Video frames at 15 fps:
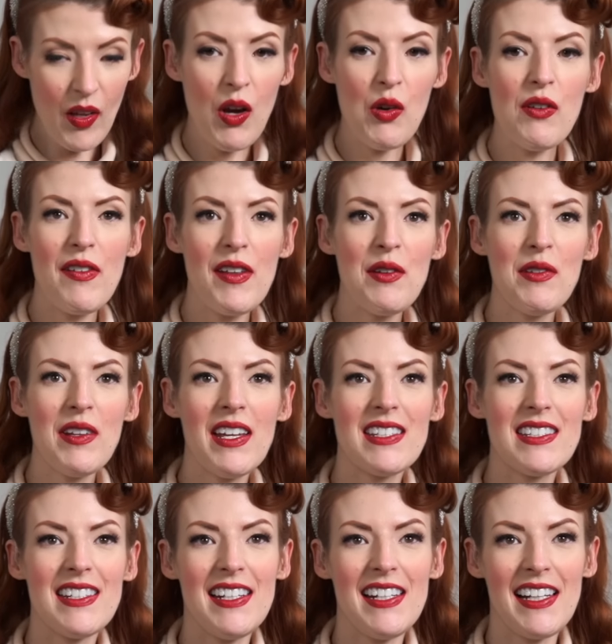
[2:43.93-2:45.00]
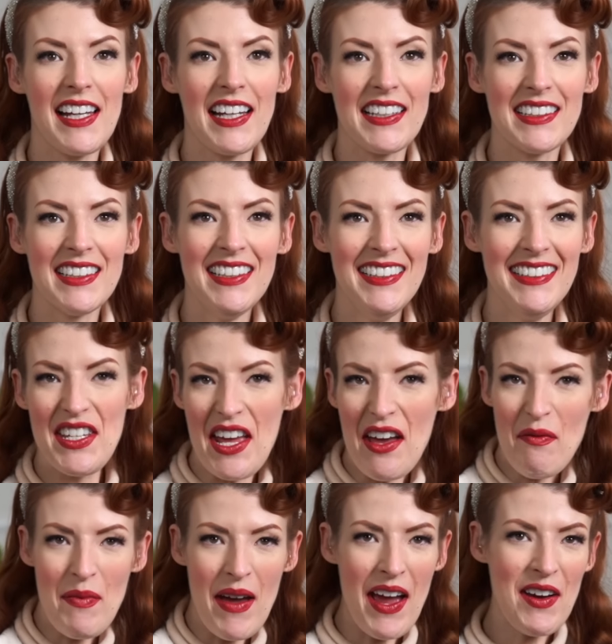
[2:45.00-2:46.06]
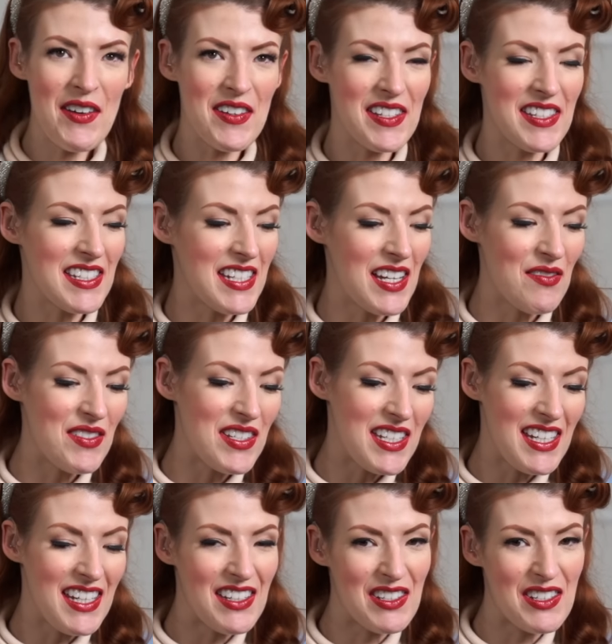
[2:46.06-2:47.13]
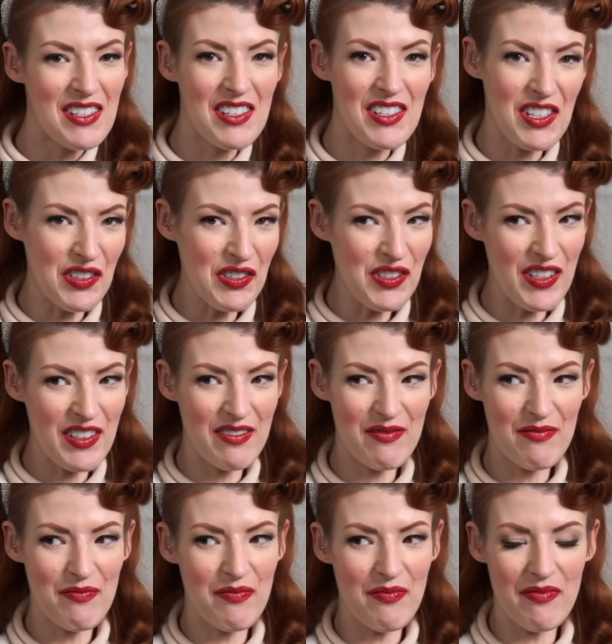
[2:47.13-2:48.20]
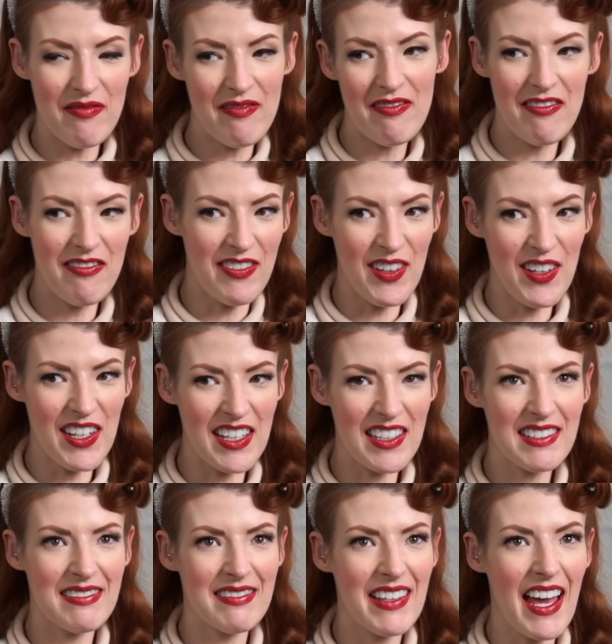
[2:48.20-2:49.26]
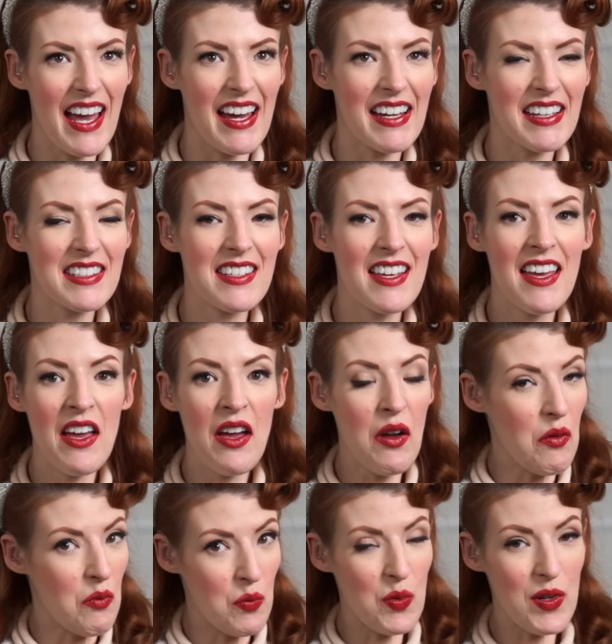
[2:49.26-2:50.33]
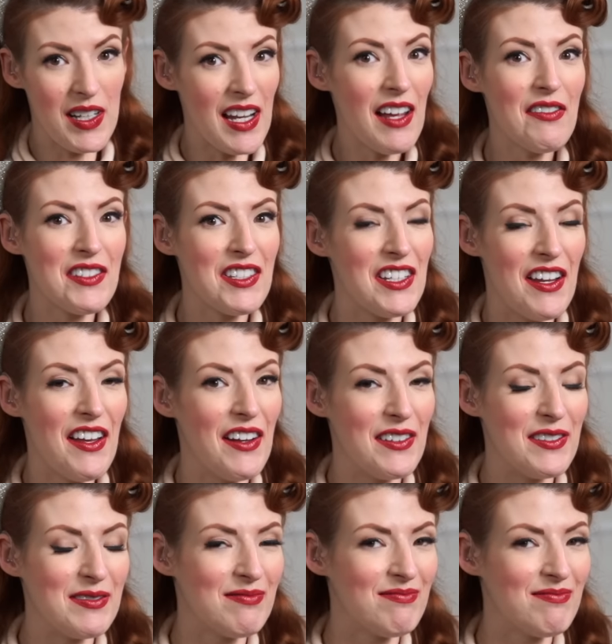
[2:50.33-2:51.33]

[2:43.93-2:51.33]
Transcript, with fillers: Oh, if anyone has any like deaf parents attempt to teach children phonics hacks, would love to know.